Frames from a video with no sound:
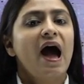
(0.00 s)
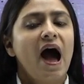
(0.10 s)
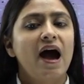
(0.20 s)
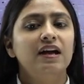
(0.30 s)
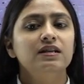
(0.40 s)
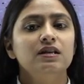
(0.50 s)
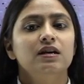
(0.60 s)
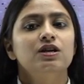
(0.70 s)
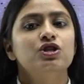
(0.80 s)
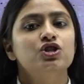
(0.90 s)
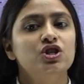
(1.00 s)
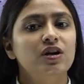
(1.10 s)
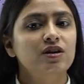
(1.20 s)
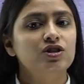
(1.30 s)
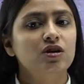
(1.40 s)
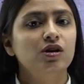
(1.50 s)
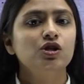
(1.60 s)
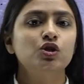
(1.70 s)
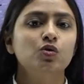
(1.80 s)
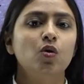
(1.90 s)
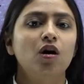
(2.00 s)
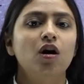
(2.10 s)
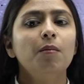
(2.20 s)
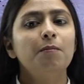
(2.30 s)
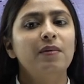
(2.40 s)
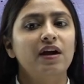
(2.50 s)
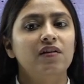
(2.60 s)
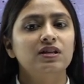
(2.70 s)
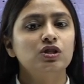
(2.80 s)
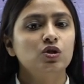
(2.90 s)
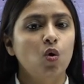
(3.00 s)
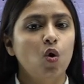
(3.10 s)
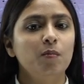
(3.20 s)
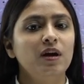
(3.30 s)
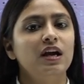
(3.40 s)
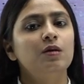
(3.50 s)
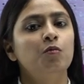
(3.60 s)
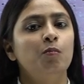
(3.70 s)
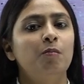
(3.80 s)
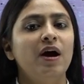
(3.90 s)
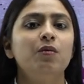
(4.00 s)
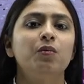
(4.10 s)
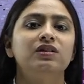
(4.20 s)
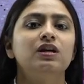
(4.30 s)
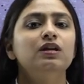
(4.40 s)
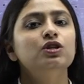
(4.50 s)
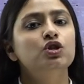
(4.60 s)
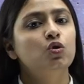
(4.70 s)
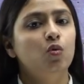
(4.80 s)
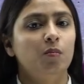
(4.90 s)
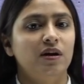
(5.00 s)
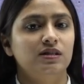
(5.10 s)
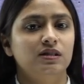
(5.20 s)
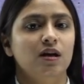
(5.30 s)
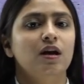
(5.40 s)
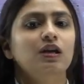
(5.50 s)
and she returned to her parents' home in Mumbai within 2 months.